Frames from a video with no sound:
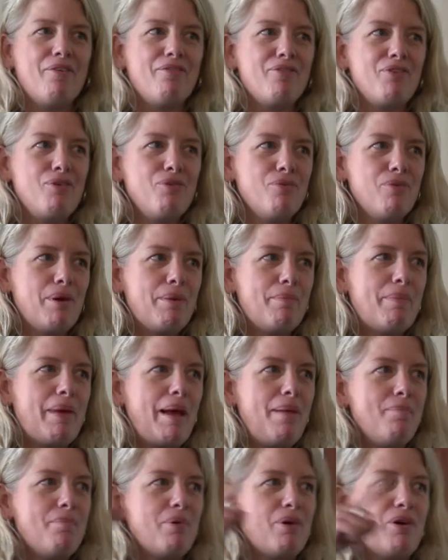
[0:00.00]
if you
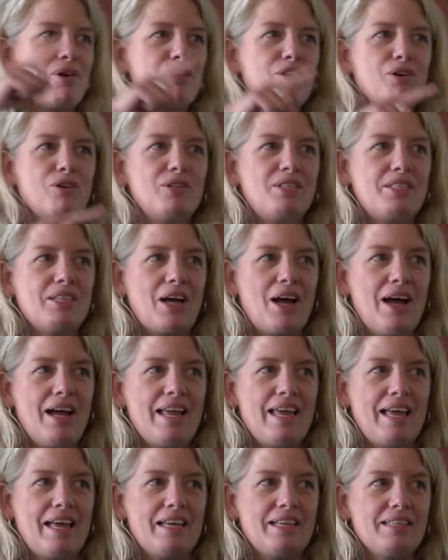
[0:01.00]
remember your
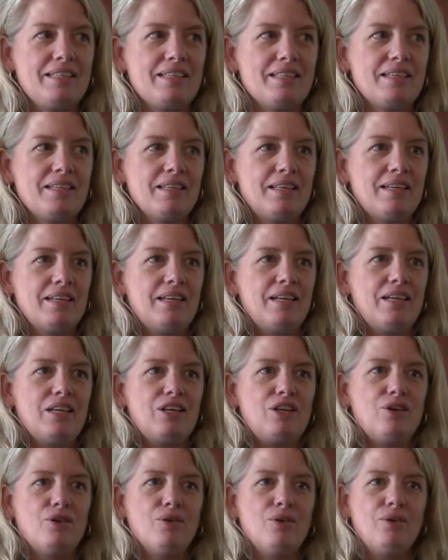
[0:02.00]
diet,
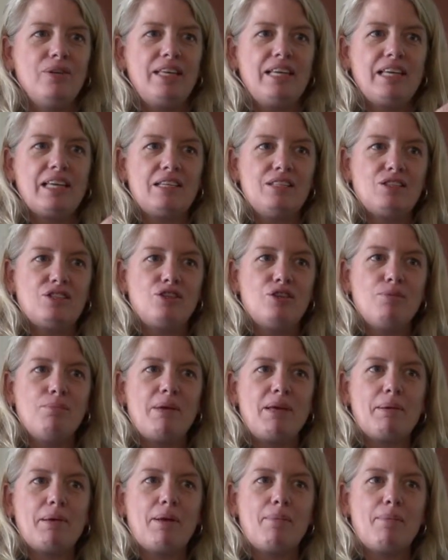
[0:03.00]
you're only consuming